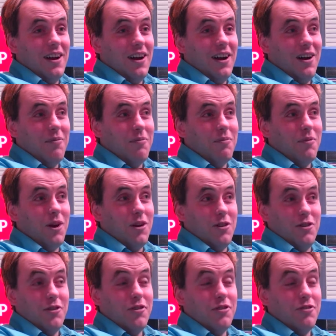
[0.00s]
Um, are
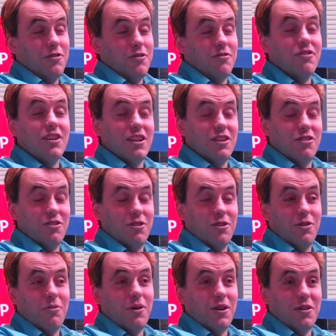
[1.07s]
you, you really sure
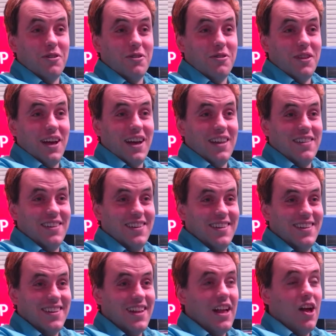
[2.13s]
you want to do that?
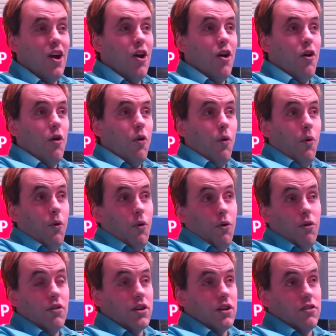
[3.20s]

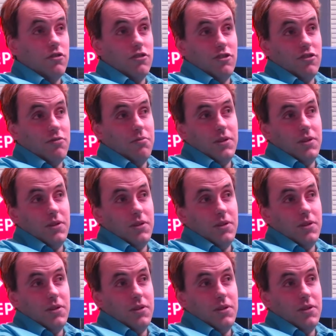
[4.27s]
Or it could just